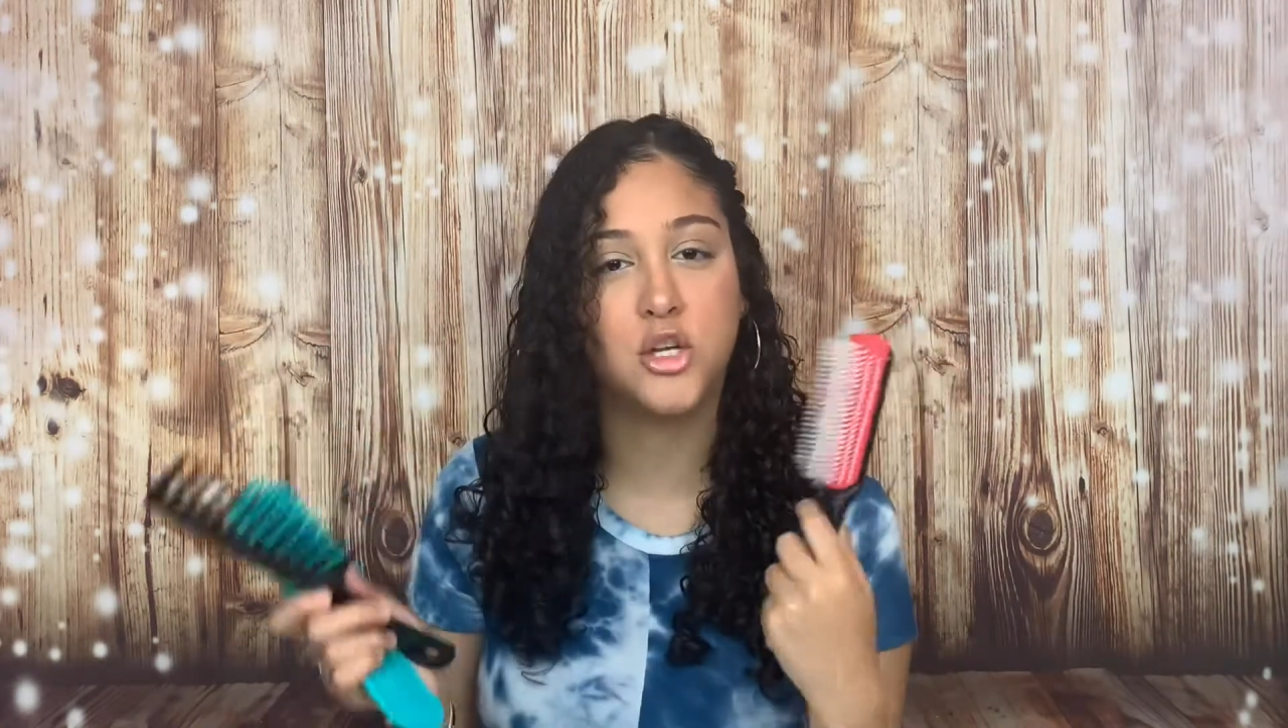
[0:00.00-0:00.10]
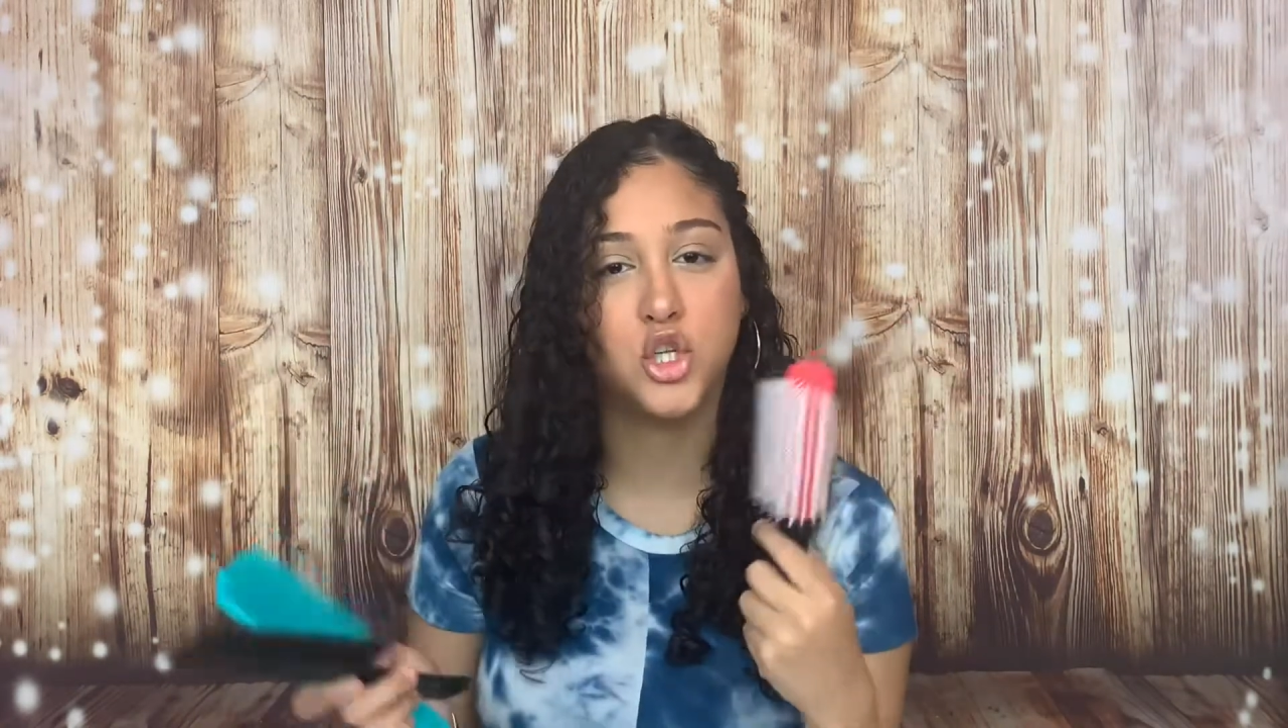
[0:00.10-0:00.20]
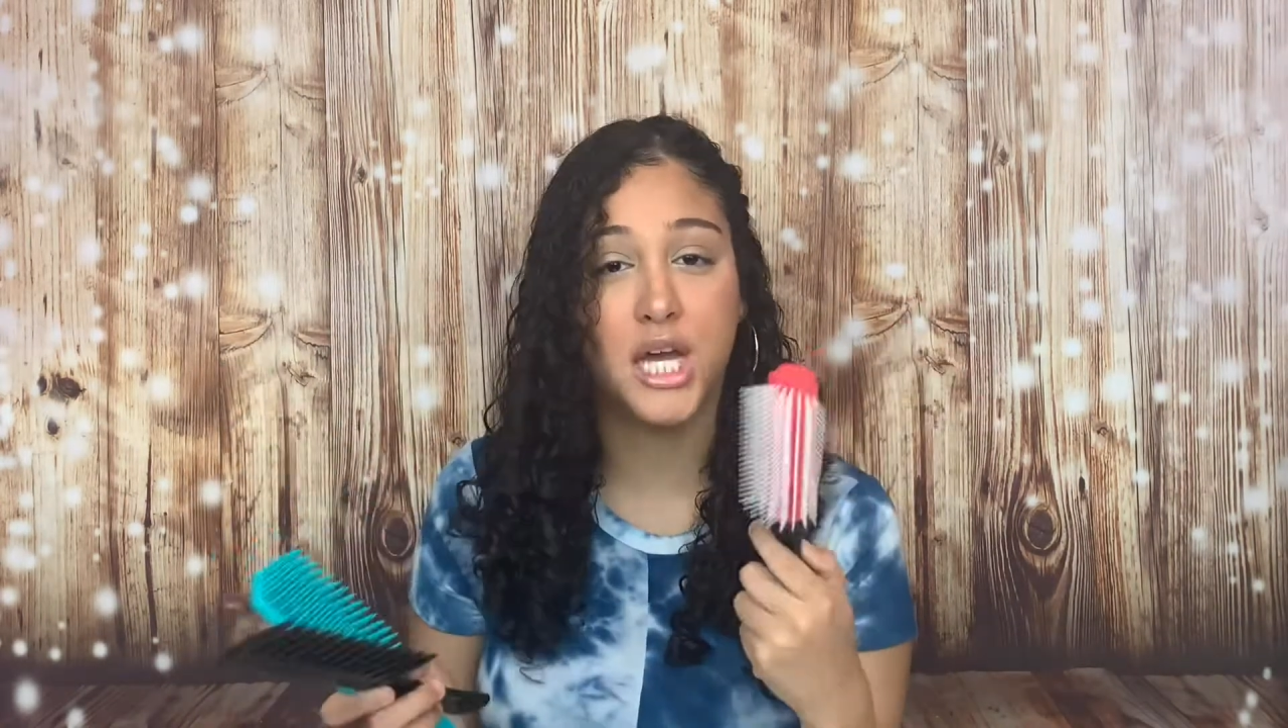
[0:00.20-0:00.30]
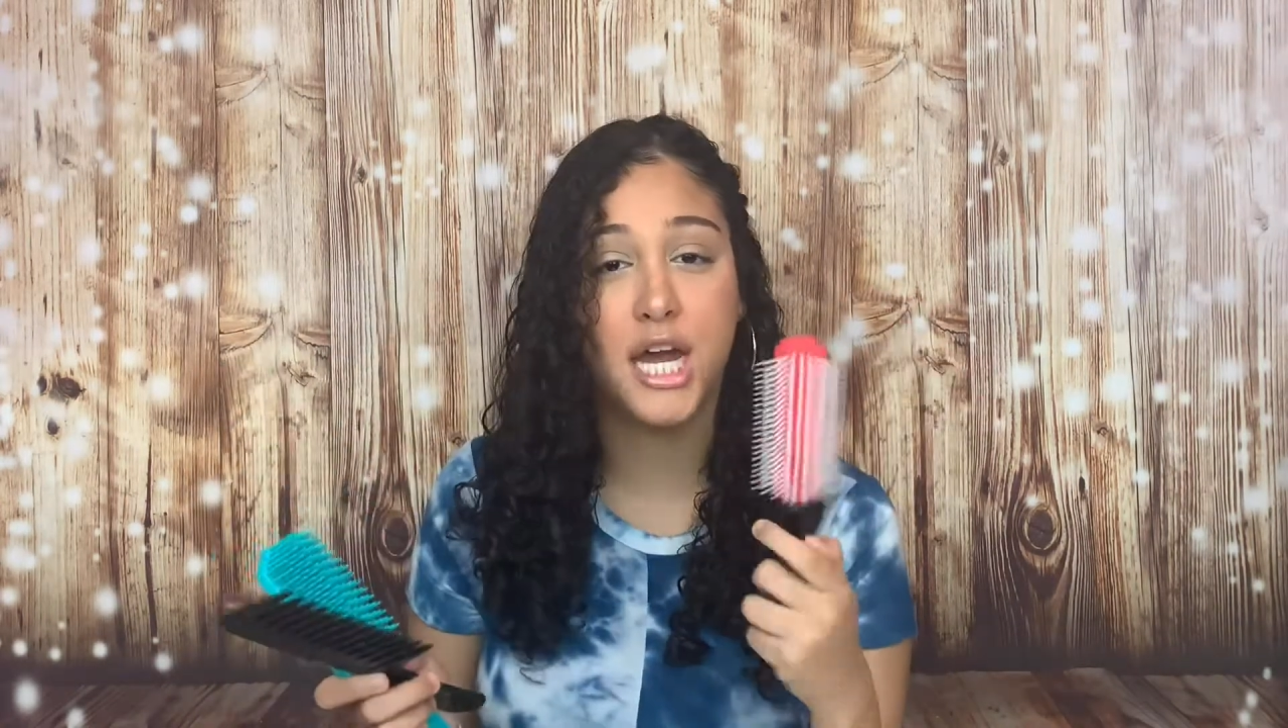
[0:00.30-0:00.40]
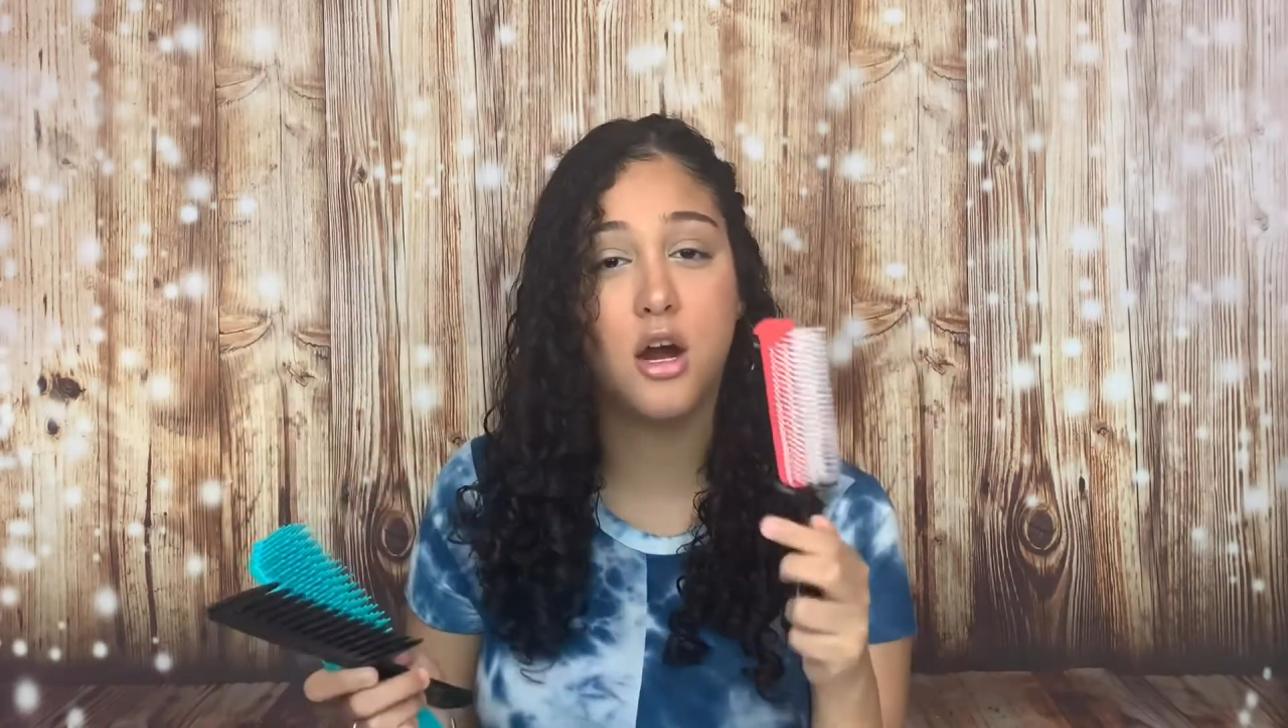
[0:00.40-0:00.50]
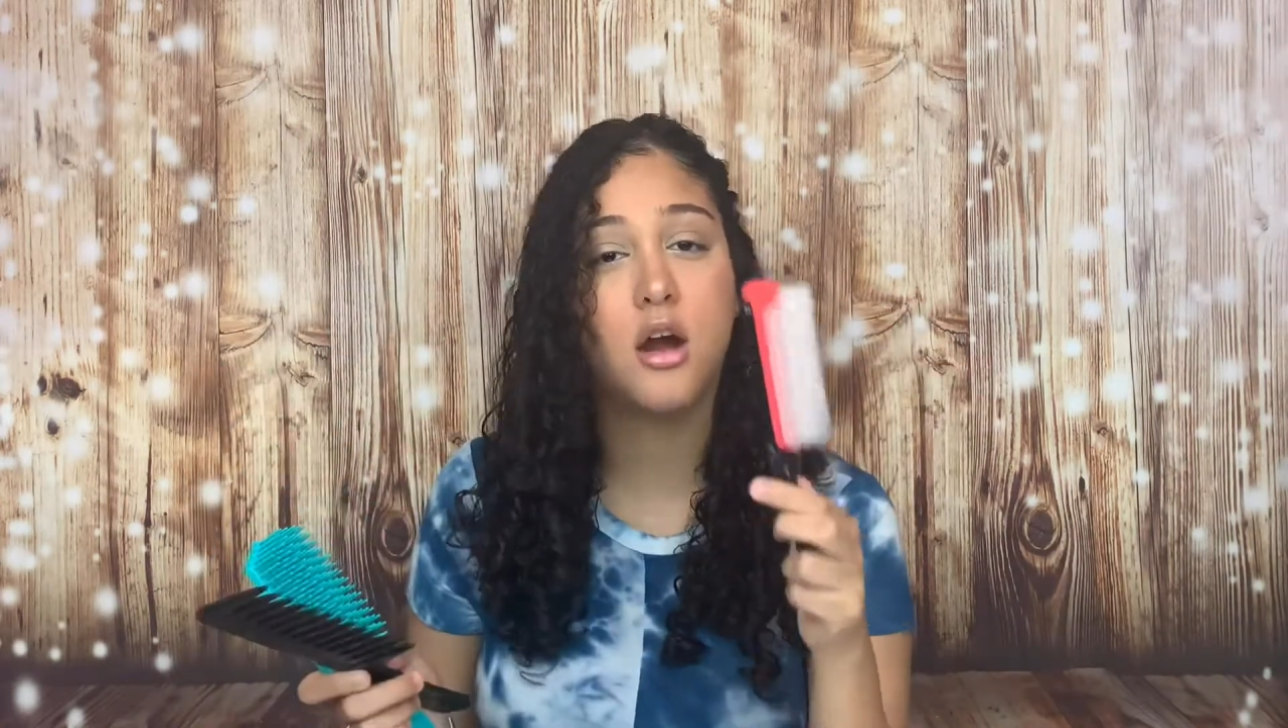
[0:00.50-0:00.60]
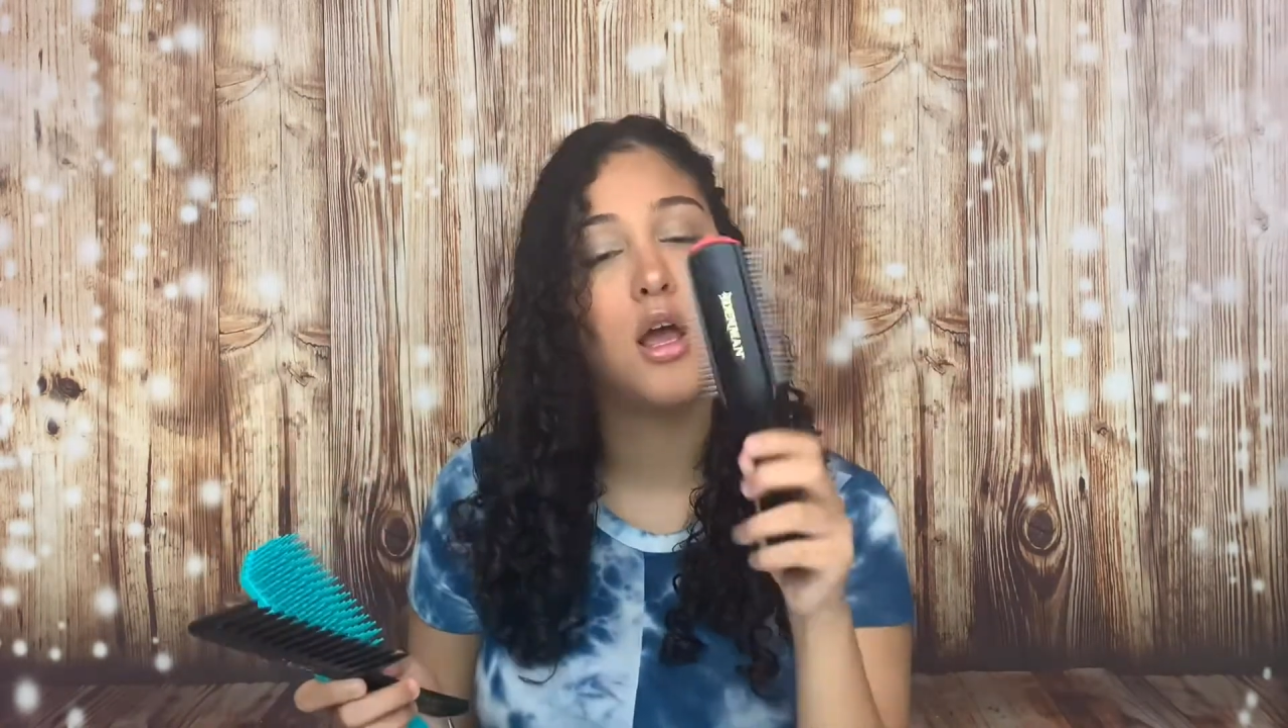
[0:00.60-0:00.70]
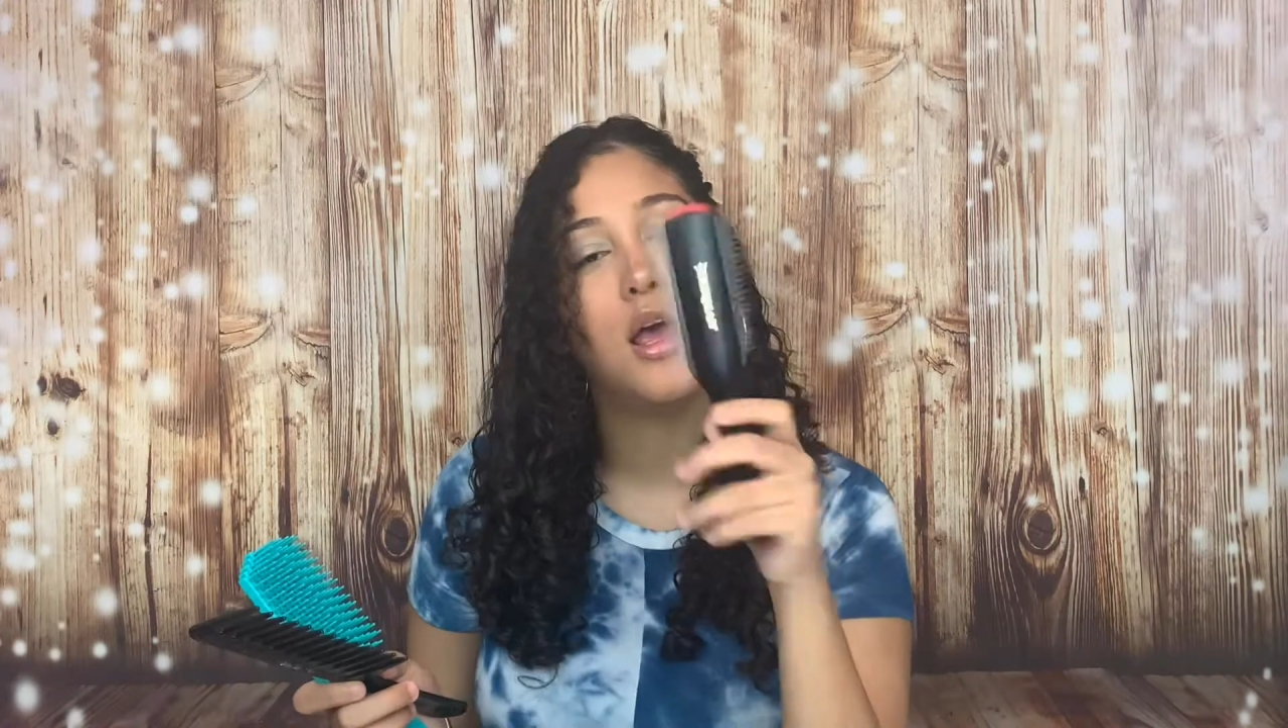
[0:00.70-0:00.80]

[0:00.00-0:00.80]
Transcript: your hair,